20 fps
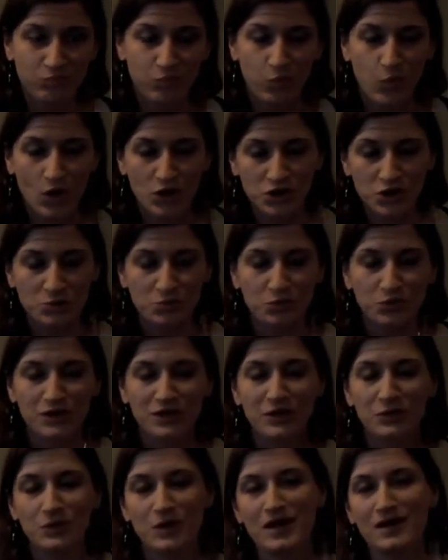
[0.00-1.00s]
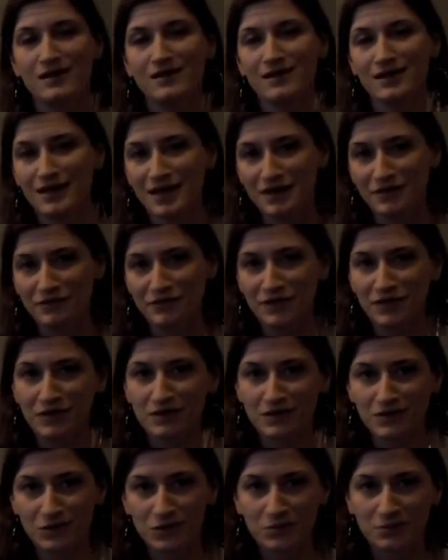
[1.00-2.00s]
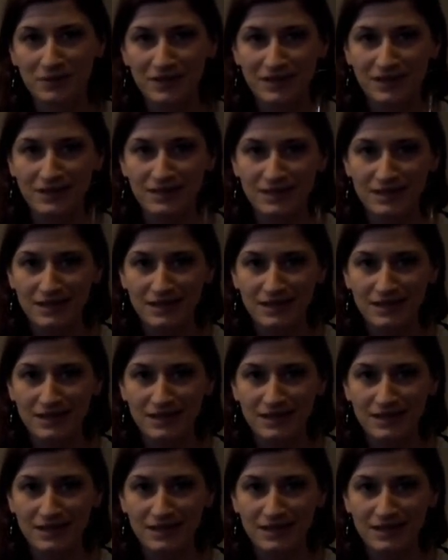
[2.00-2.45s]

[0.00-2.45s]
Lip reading: wash them really well, and I feel little bits,